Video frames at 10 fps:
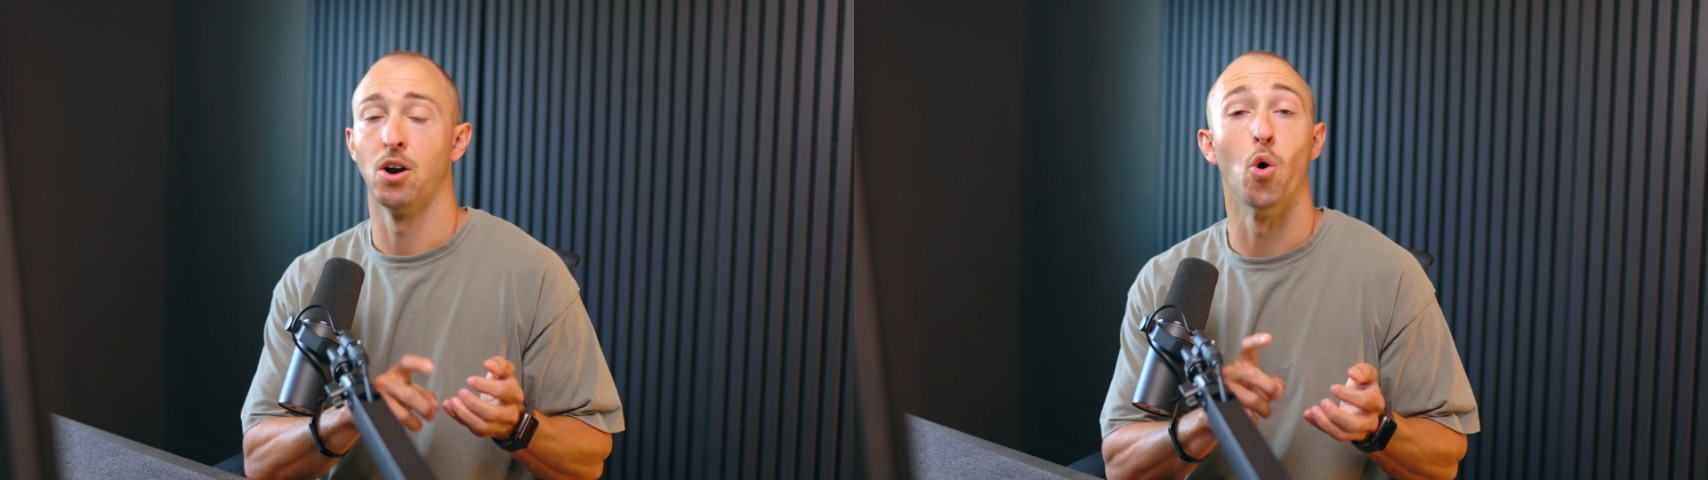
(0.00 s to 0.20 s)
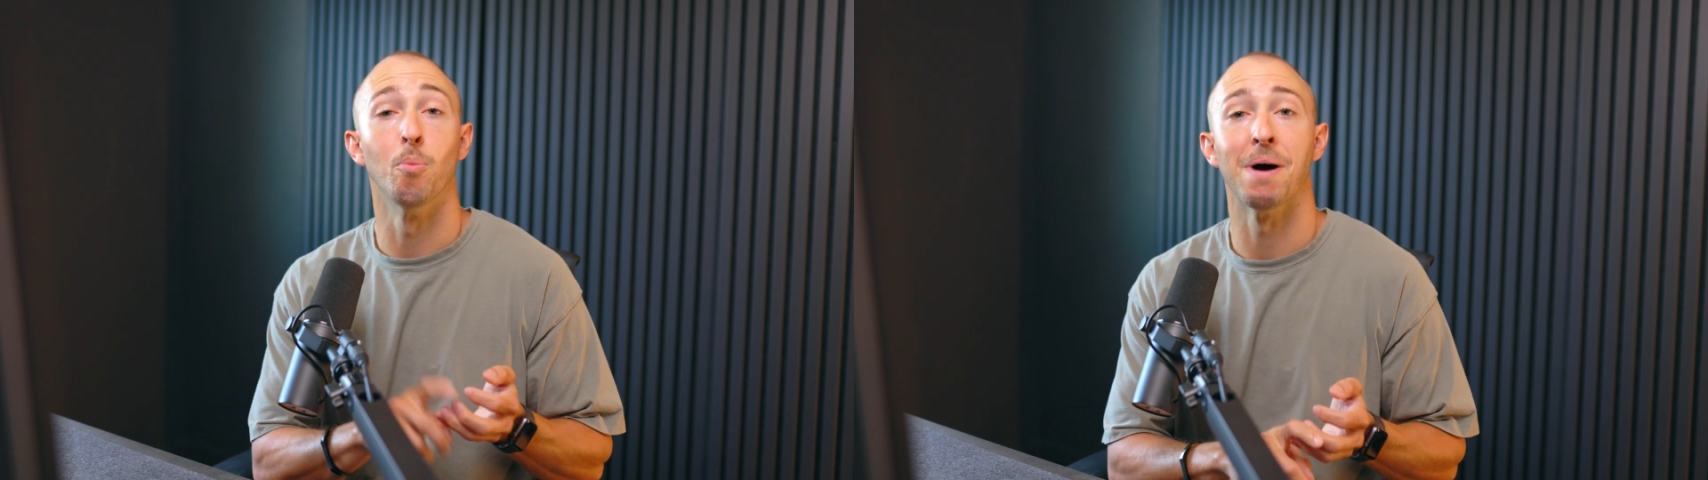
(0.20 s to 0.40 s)

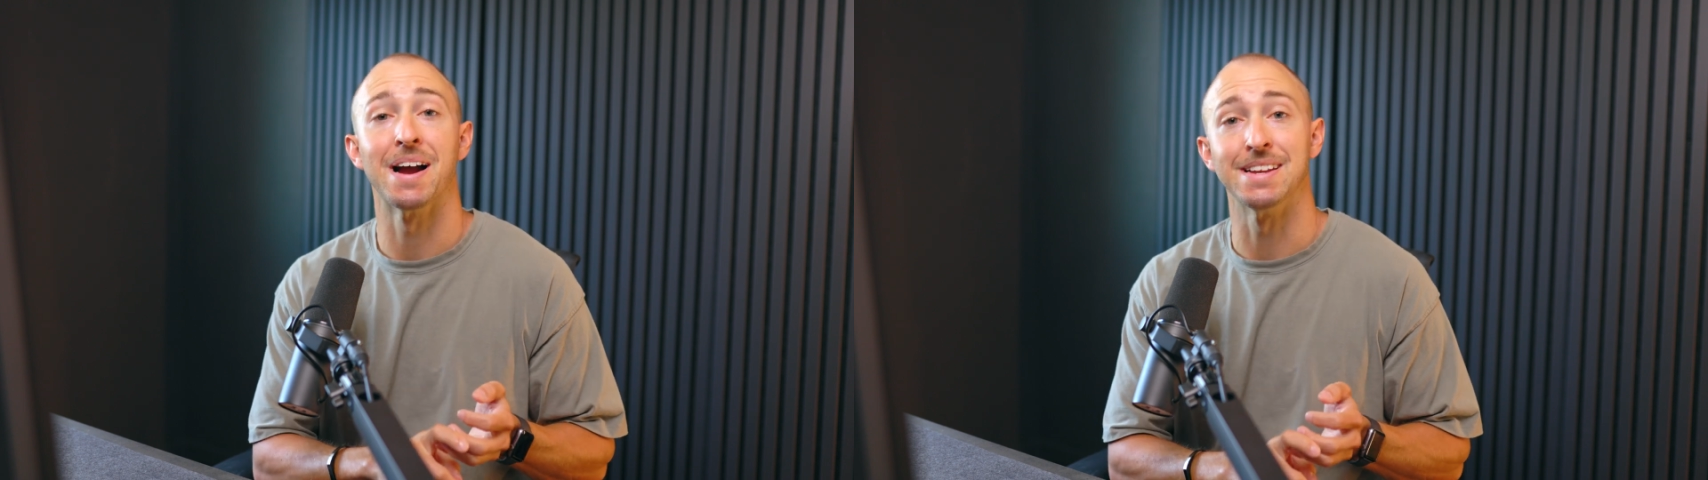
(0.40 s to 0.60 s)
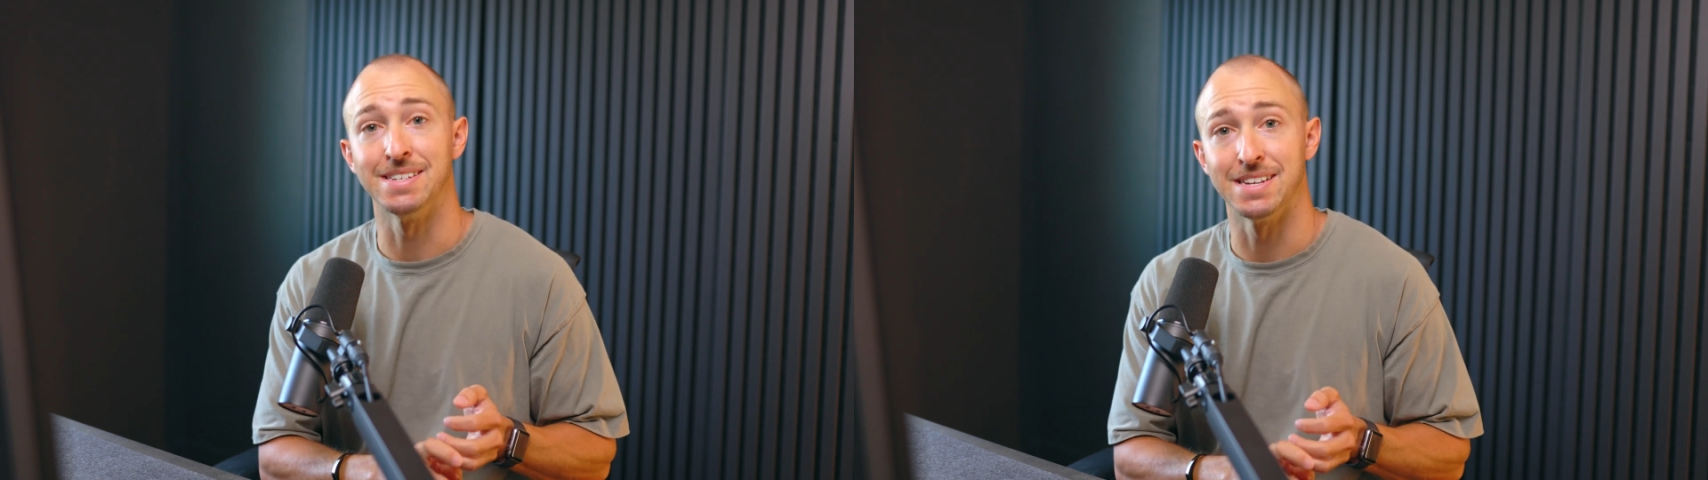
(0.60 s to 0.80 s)
home
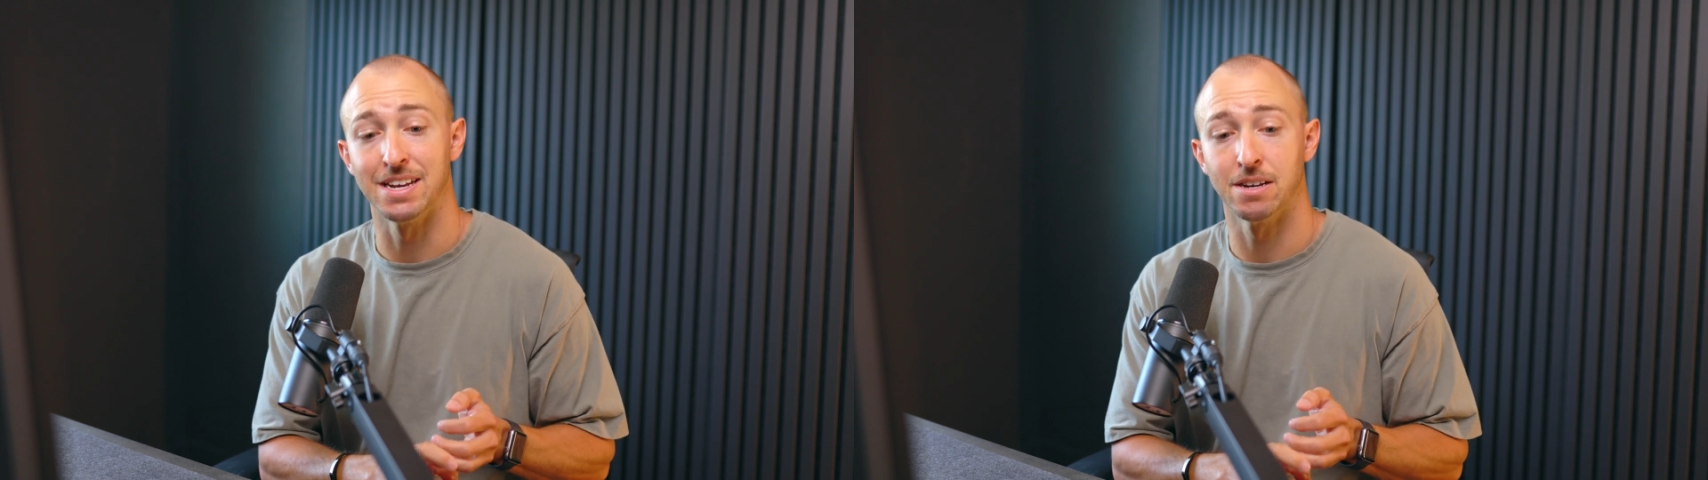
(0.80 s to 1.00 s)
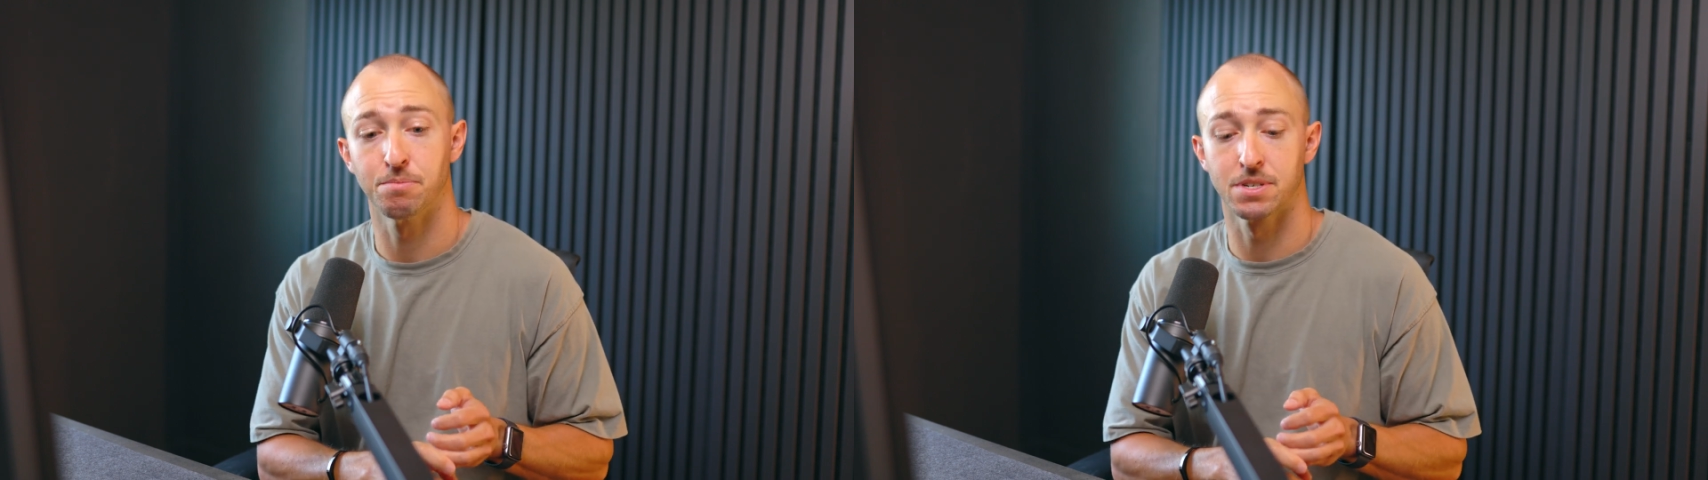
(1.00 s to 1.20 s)
buying
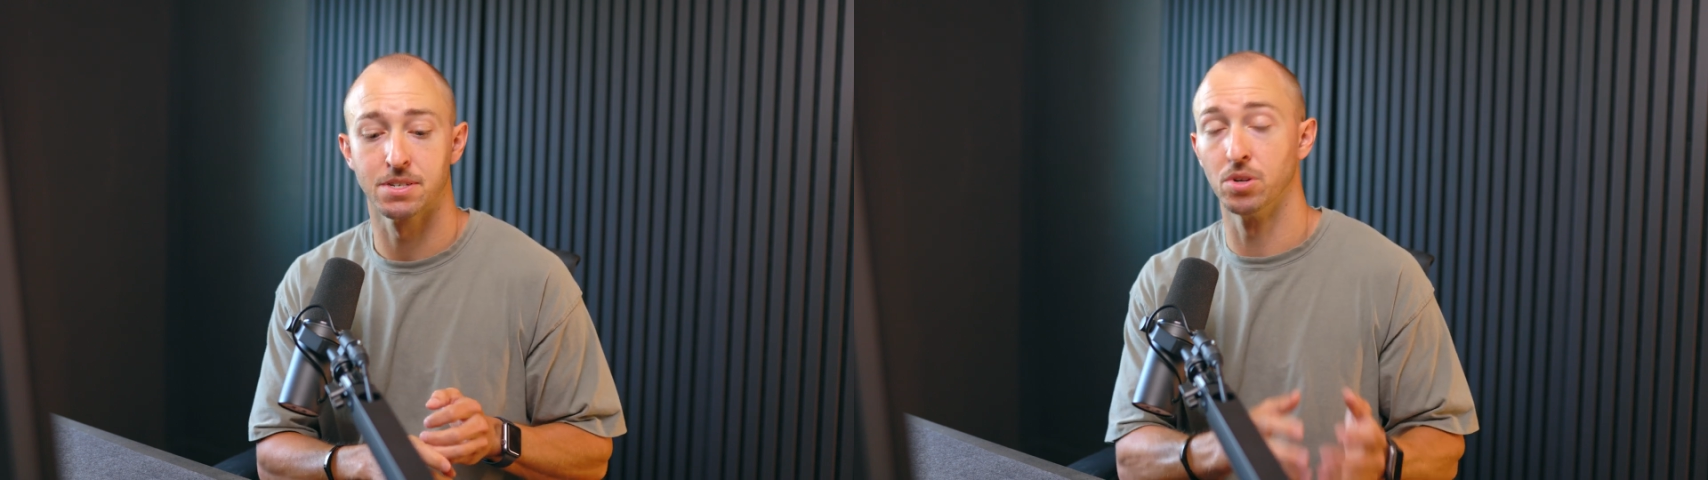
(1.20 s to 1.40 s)
tips,